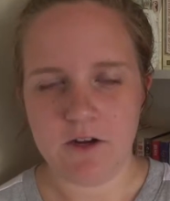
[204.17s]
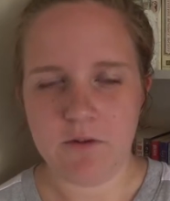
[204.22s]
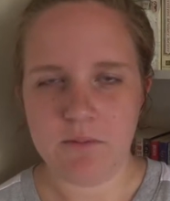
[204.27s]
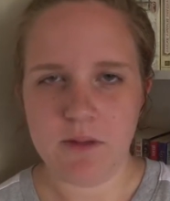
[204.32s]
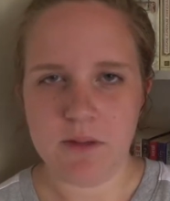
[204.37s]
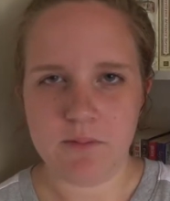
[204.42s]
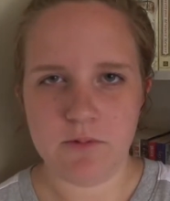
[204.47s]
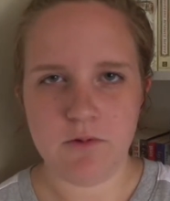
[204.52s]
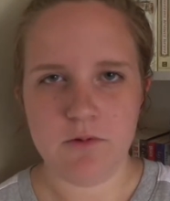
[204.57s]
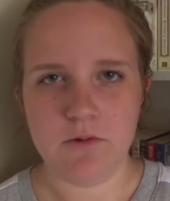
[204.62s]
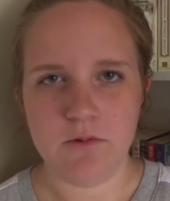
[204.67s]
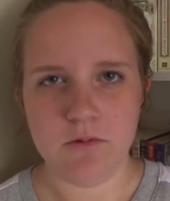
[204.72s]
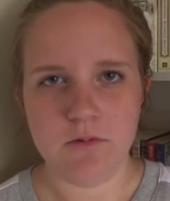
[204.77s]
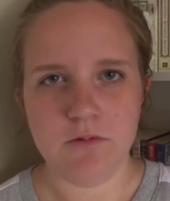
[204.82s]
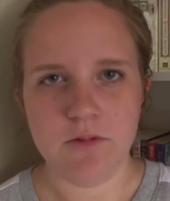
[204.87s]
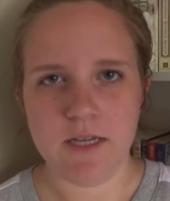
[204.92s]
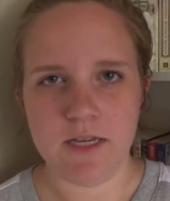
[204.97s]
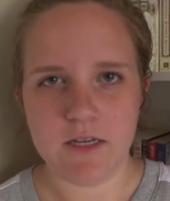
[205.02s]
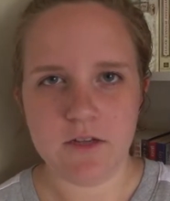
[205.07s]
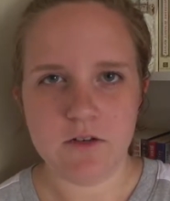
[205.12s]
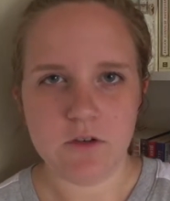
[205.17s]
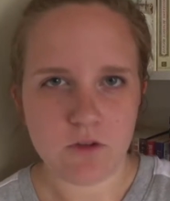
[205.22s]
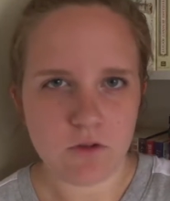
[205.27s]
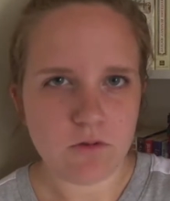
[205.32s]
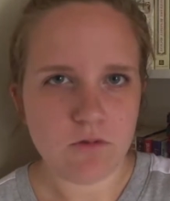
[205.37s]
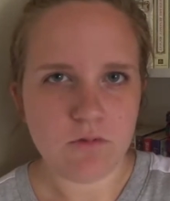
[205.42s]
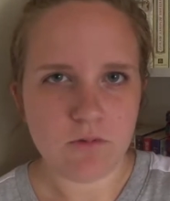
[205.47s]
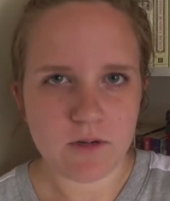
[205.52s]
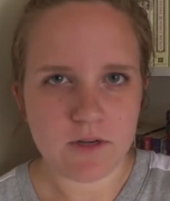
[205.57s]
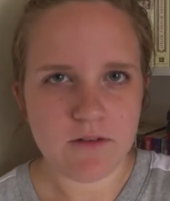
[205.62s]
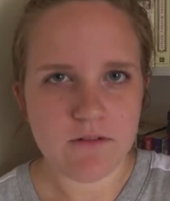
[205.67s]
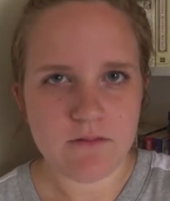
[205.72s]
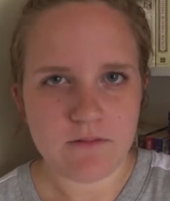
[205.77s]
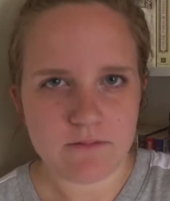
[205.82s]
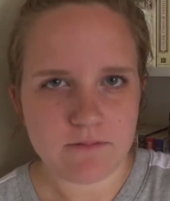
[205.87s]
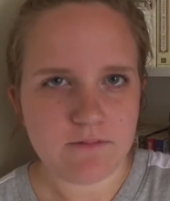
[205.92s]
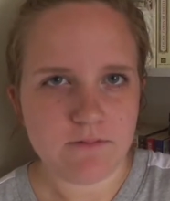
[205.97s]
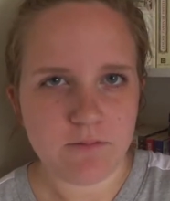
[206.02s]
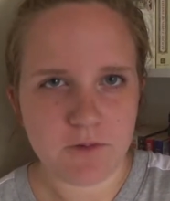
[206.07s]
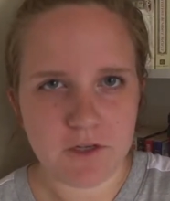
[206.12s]
people who like knew what
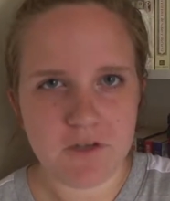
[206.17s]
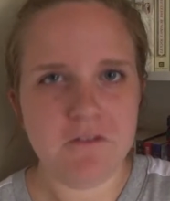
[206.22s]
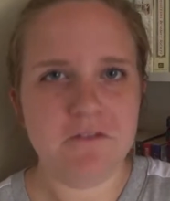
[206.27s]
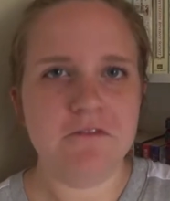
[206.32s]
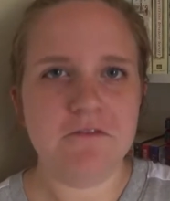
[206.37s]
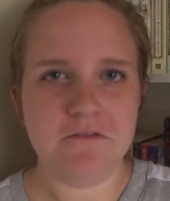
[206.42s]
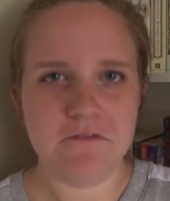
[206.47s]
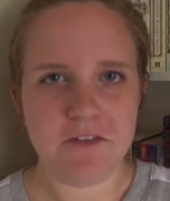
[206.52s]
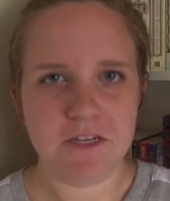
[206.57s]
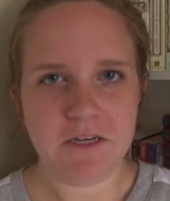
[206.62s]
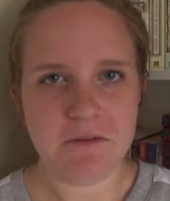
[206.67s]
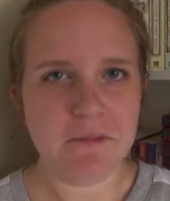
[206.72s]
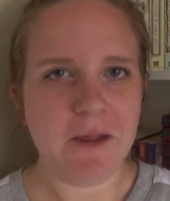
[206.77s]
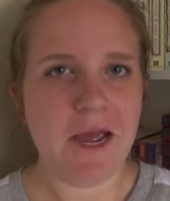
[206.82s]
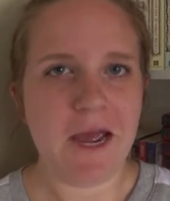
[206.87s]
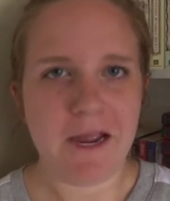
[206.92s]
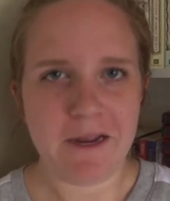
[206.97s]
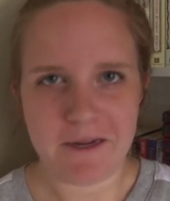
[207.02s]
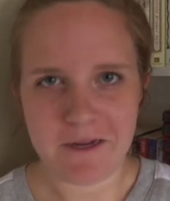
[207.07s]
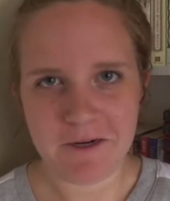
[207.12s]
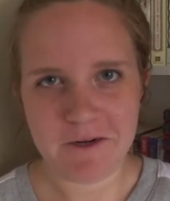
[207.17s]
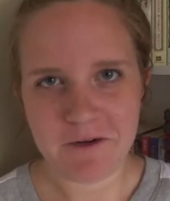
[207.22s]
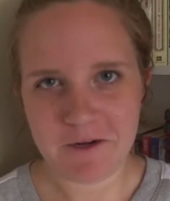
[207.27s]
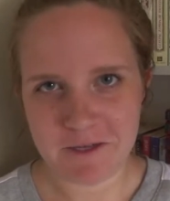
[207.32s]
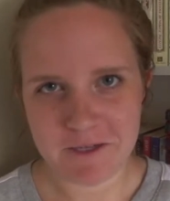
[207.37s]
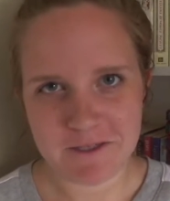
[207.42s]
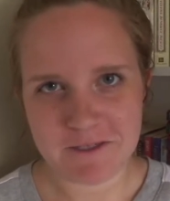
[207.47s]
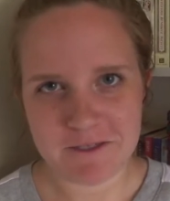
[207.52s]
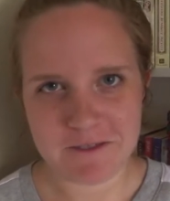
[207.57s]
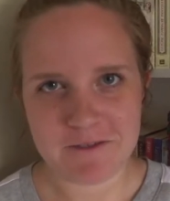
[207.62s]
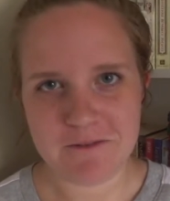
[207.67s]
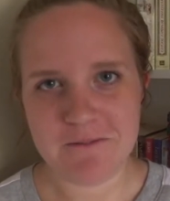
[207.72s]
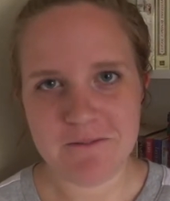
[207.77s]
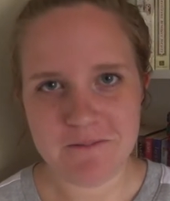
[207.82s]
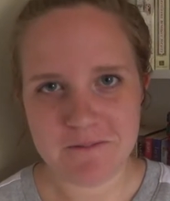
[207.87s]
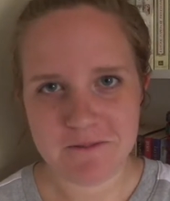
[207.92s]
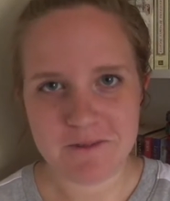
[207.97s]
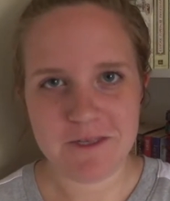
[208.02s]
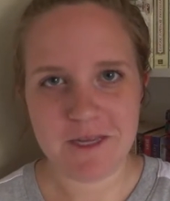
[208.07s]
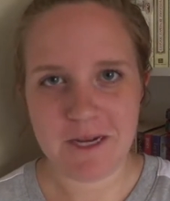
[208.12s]
real feedback and
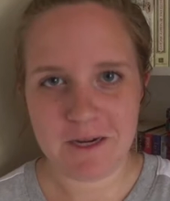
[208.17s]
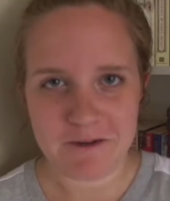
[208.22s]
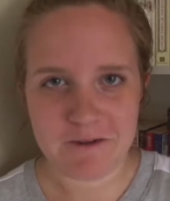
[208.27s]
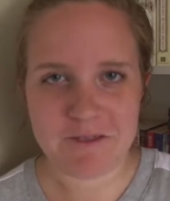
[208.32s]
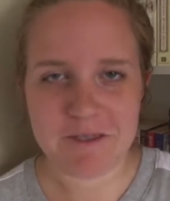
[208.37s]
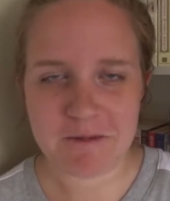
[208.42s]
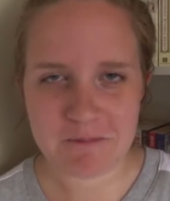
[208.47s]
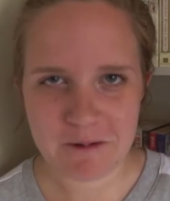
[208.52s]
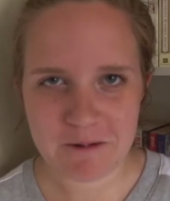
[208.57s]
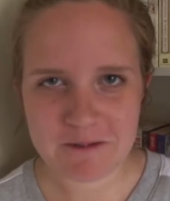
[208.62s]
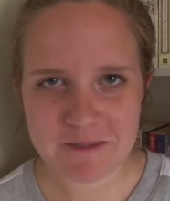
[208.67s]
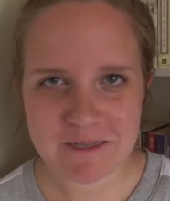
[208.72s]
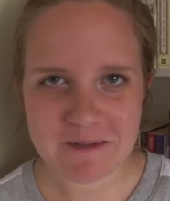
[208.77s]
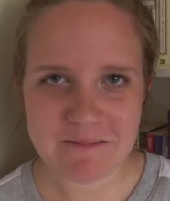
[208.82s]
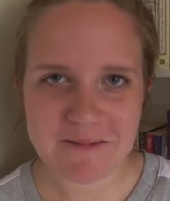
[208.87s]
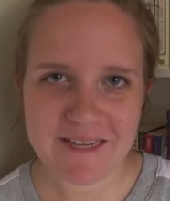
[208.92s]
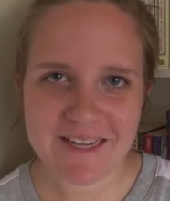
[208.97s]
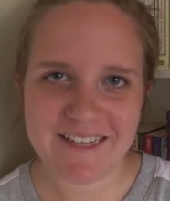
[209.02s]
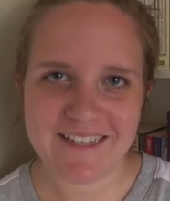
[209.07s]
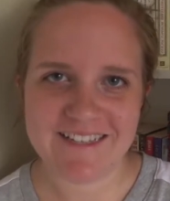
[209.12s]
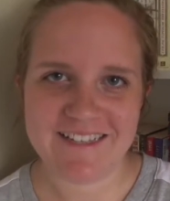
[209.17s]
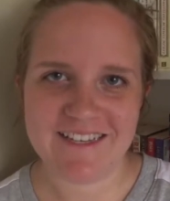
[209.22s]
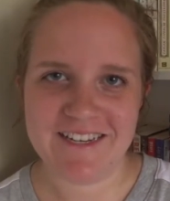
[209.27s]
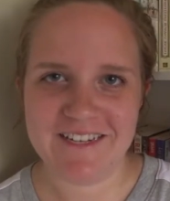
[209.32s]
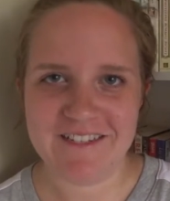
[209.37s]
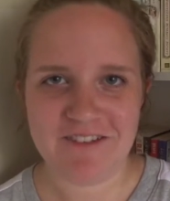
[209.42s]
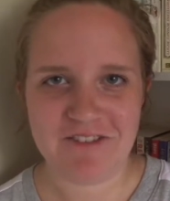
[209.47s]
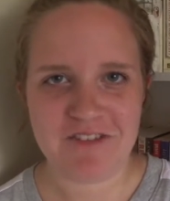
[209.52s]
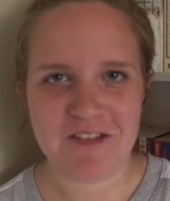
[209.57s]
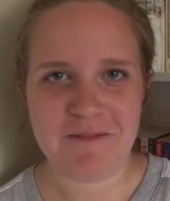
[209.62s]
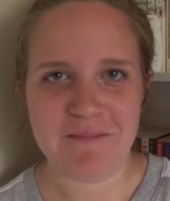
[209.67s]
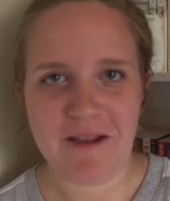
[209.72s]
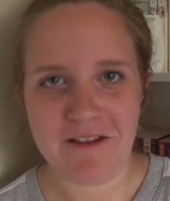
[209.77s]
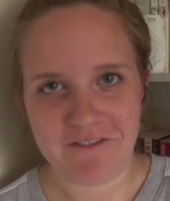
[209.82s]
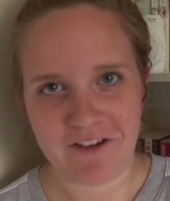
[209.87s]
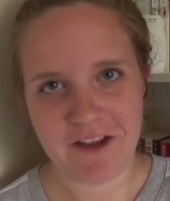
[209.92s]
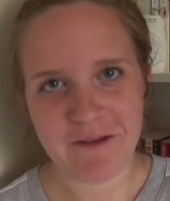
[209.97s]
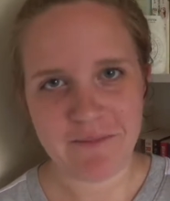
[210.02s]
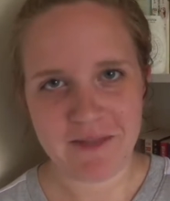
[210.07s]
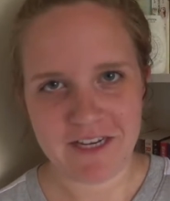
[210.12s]
criticisms like are supposed to be, instead of just like my
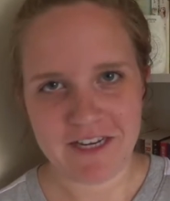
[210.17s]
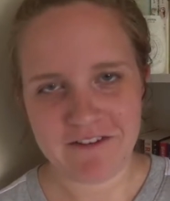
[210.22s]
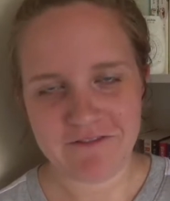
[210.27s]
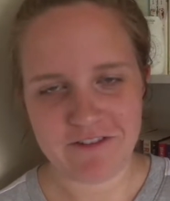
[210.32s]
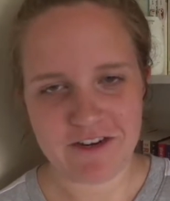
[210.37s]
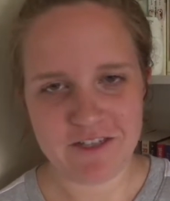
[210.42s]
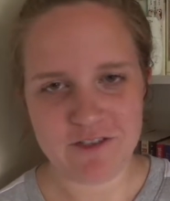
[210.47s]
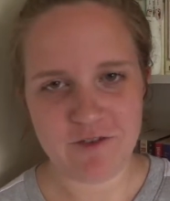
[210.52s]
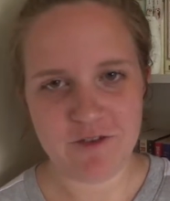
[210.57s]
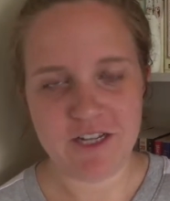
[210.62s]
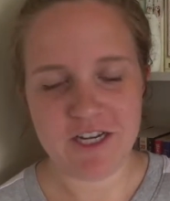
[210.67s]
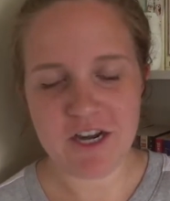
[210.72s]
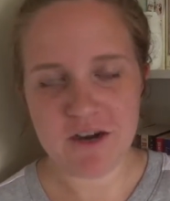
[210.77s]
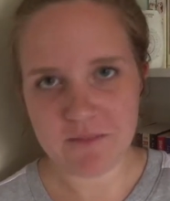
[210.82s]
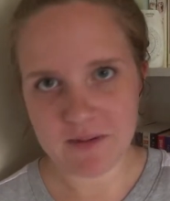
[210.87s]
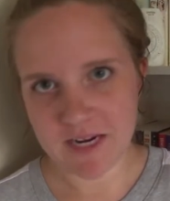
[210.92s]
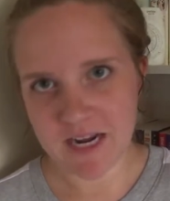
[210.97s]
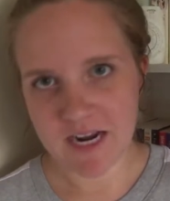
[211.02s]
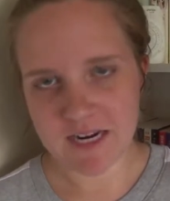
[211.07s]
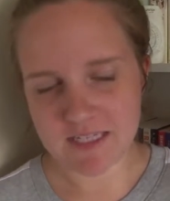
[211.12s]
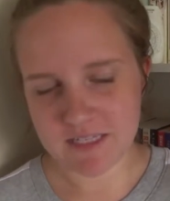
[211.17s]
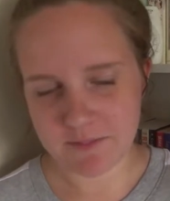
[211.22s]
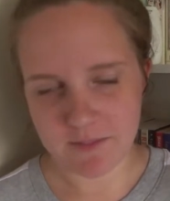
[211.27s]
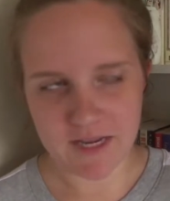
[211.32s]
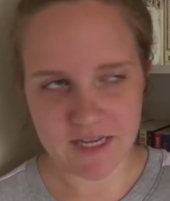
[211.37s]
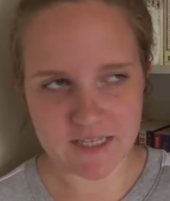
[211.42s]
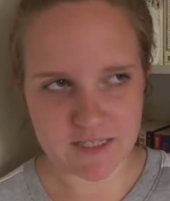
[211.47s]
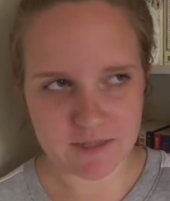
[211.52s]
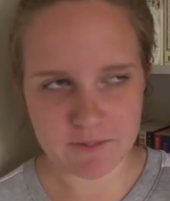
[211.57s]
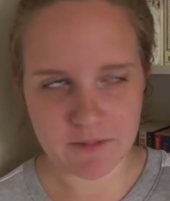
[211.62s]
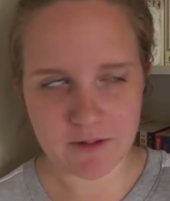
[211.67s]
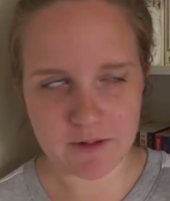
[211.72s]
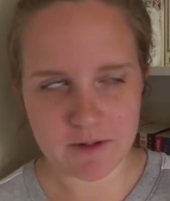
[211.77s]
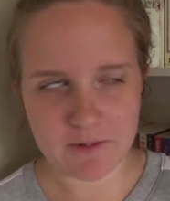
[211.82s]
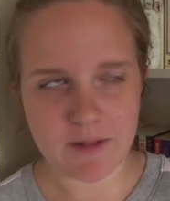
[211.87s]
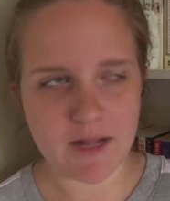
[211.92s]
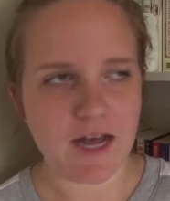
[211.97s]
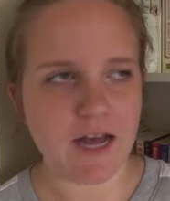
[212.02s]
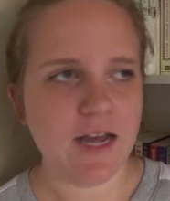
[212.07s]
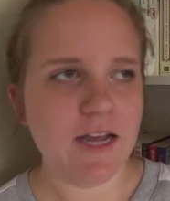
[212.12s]
family and friends who were like, oh my god, it's amazing, blah, blah,
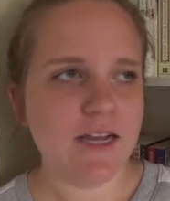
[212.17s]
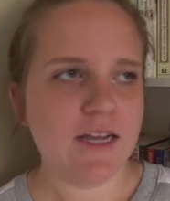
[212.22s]
blah.